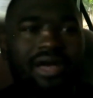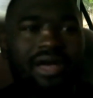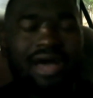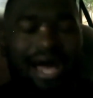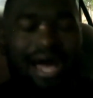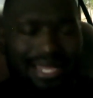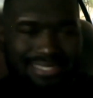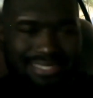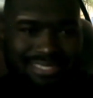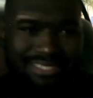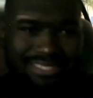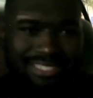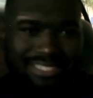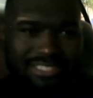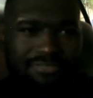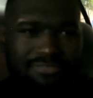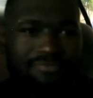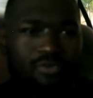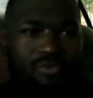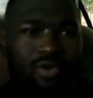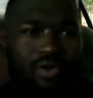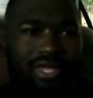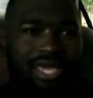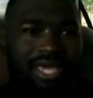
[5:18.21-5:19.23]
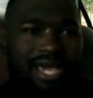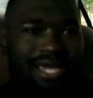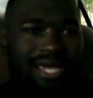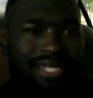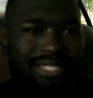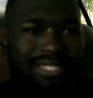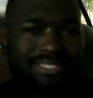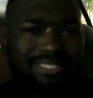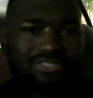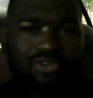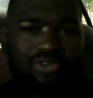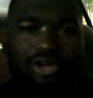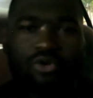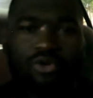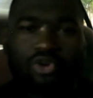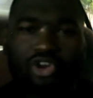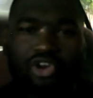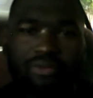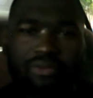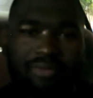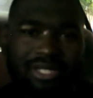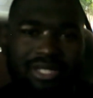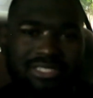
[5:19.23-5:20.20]
I stick to four caddies so I don't
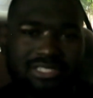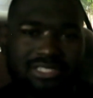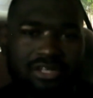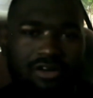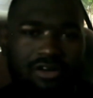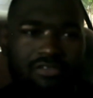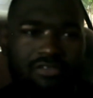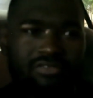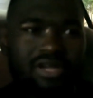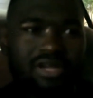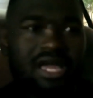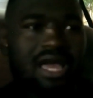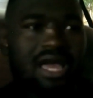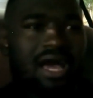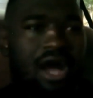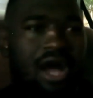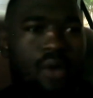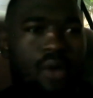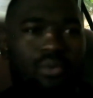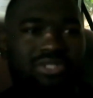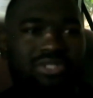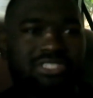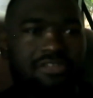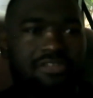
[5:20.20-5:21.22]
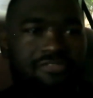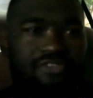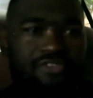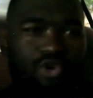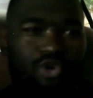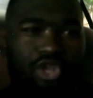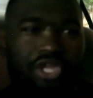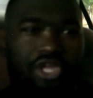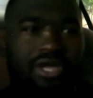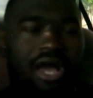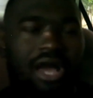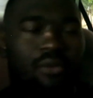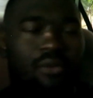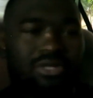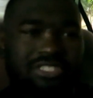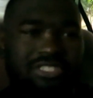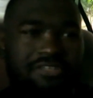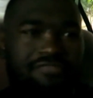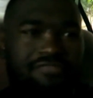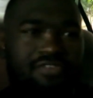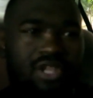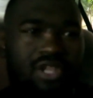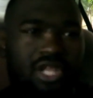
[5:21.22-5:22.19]
hurt myself. I wasn't feeling. I
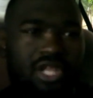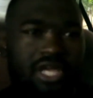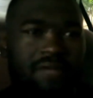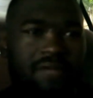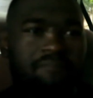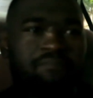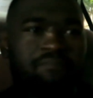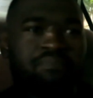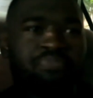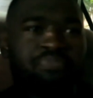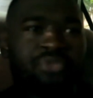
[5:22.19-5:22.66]
wasn't feeling.